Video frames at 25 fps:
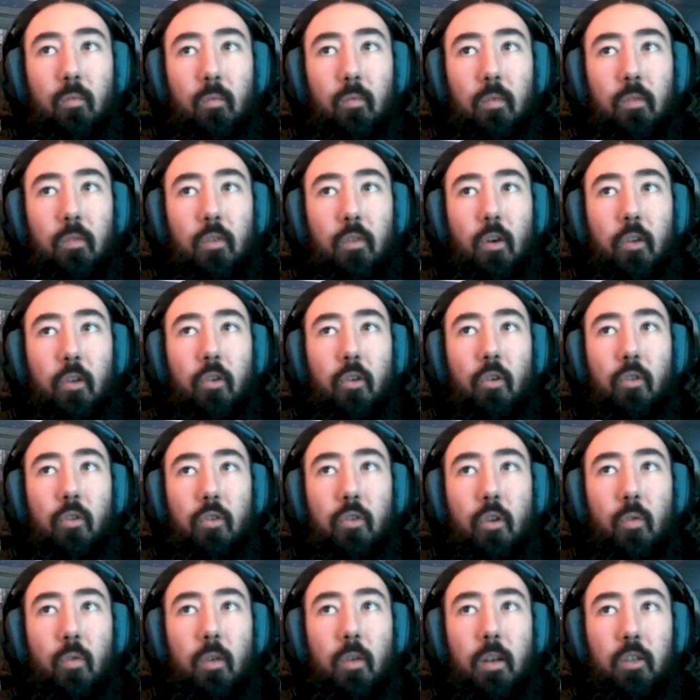We've got an
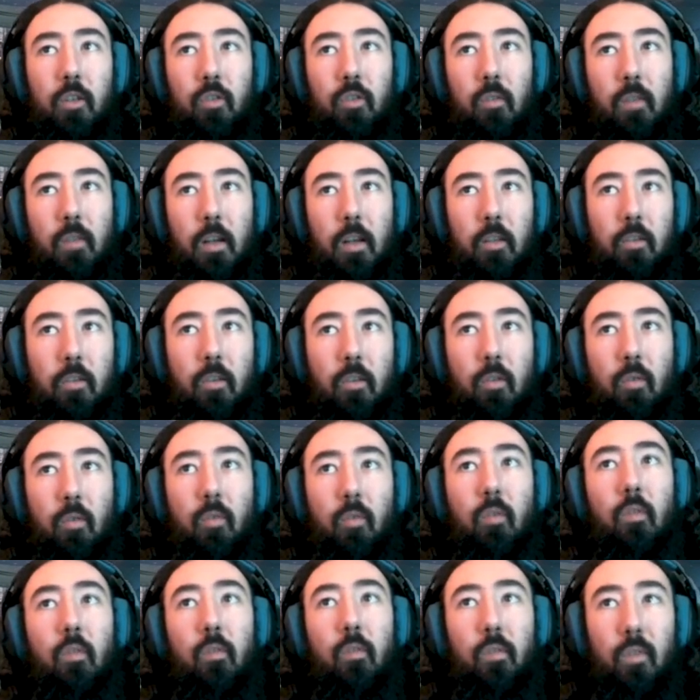unknown initial value,
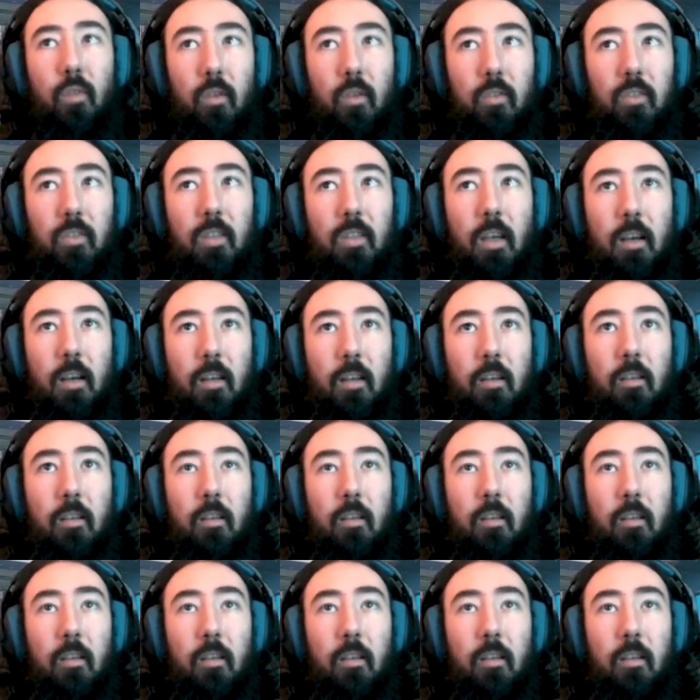first scan,